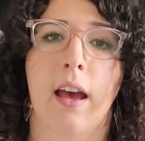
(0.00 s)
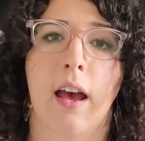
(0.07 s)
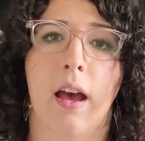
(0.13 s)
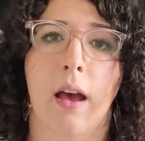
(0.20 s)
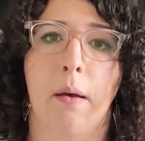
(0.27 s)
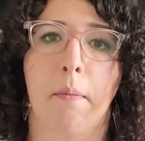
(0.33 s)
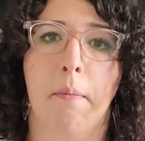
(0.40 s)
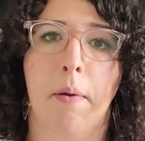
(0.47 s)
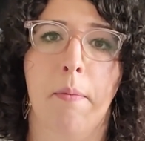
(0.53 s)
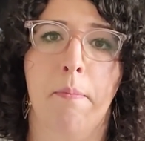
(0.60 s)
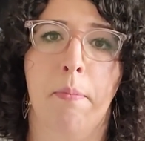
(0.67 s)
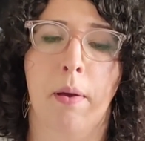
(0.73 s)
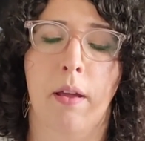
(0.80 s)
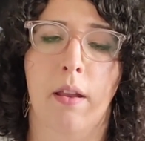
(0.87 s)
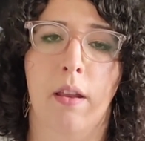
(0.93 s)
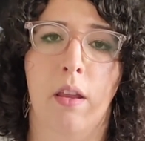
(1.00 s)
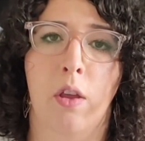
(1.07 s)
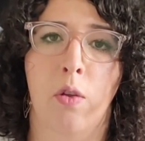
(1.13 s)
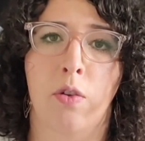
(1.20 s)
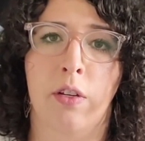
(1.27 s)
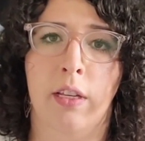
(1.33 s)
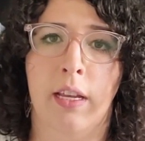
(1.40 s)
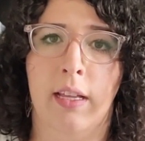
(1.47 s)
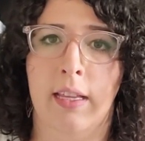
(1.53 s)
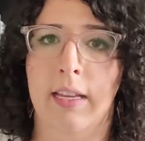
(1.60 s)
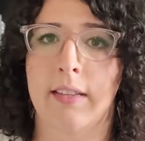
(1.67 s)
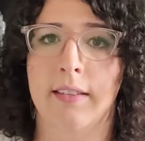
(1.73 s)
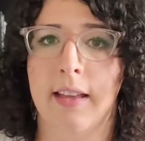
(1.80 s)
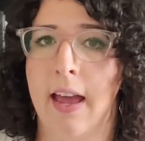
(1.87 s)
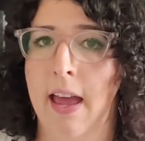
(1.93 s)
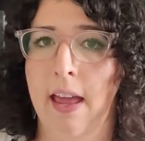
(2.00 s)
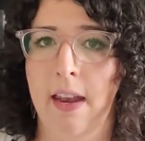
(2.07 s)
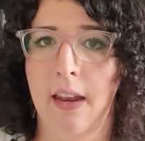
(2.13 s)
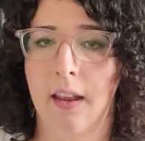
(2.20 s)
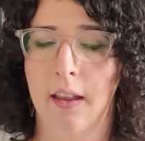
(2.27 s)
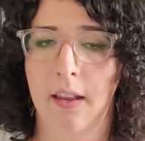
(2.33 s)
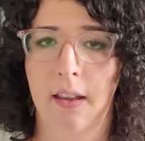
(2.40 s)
but usually at least 10,